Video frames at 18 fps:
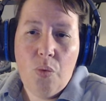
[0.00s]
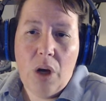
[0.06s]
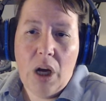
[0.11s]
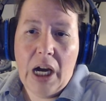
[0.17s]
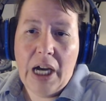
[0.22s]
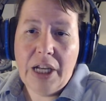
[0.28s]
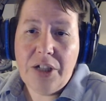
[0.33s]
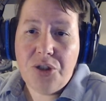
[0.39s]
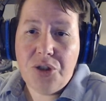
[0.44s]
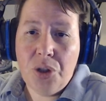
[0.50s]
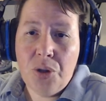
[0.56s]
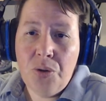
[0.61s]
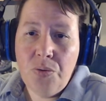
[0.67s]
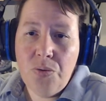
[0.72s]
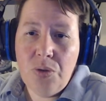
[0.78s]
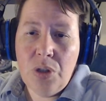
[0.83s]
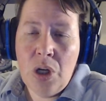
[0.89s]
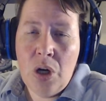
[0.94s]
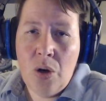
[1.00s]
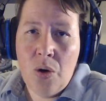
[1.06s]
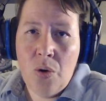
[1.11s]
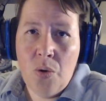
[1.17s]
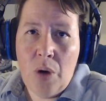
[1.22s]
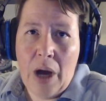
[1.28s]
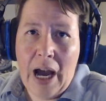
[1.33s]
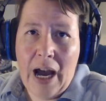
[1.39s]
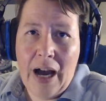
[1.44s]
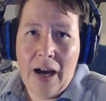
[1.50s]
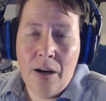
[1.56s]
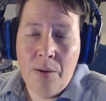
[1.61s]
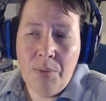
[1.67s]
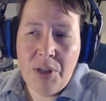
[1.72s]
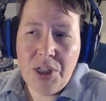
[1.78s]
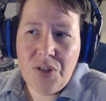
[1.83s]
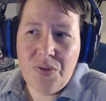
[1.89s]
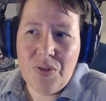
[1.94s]
I don't know how
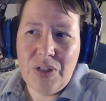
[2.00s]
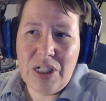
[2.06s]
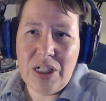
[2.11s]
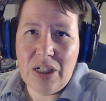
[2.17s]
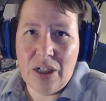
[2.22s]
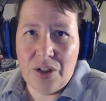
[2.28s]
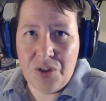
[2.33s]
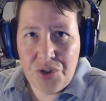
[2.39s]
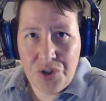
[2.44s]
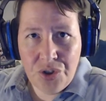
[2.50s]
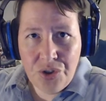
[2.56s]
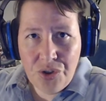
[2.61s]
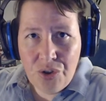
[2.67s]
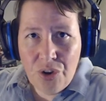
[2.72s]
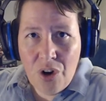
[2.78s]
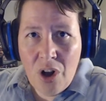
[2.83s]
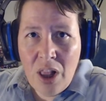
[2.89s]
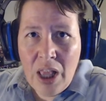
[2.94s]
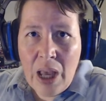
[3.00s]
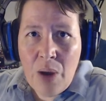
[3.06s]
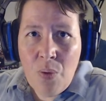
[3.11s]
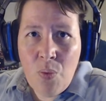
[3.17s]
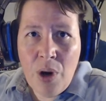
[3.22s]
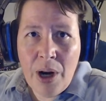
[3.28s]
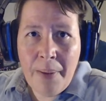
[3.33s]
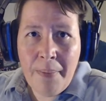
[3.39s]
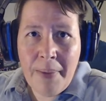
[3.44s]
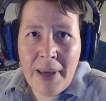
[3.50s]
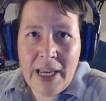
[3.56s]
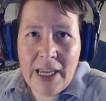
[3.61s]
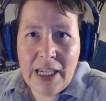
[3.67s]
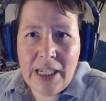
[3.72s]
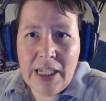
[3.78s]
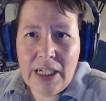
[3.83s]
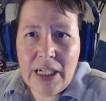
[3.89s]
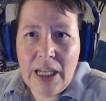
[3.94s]
much of a dungeon crawl I want to make
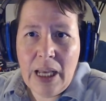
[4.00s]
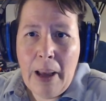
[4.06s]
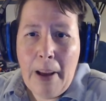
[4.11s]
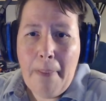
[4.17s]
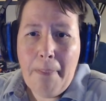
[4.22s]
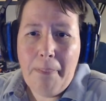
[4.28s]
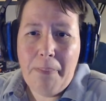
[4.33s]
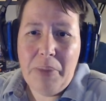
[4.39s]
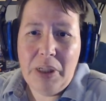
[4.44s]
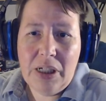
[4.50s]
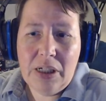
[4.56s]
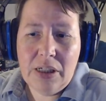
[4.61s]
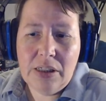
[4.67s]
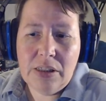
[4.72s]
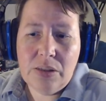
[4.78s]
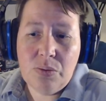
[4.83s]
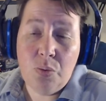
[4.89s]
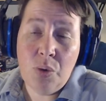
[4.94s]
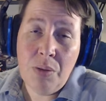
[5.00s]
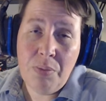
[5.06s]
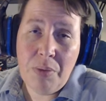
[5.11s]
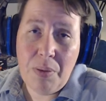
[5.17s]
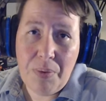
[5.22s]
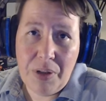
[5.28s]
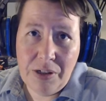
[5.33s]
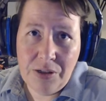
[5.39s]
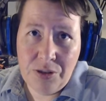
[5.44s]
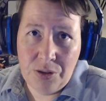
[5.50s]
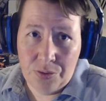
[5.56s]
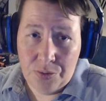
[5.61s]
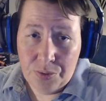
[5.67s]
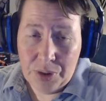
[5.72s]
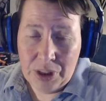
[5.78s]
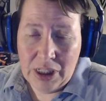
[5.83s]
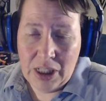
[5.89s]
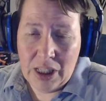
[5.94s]
it, because one, my players don't
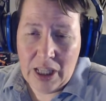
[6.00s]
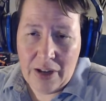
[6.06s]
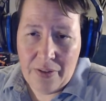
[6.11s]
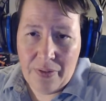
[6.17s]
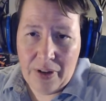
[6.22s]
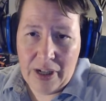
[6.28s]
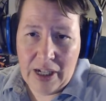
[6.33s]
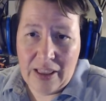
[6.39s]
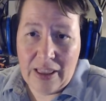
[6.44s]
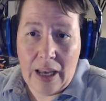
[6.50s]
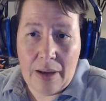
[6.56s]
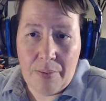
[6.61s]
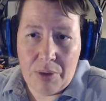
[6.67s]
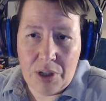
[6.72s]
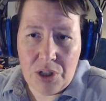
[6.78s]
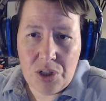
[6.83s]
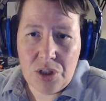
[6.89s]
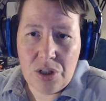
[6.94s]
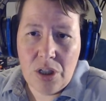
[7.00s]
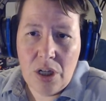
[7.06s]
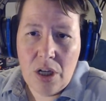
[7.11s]
really like fighting that much.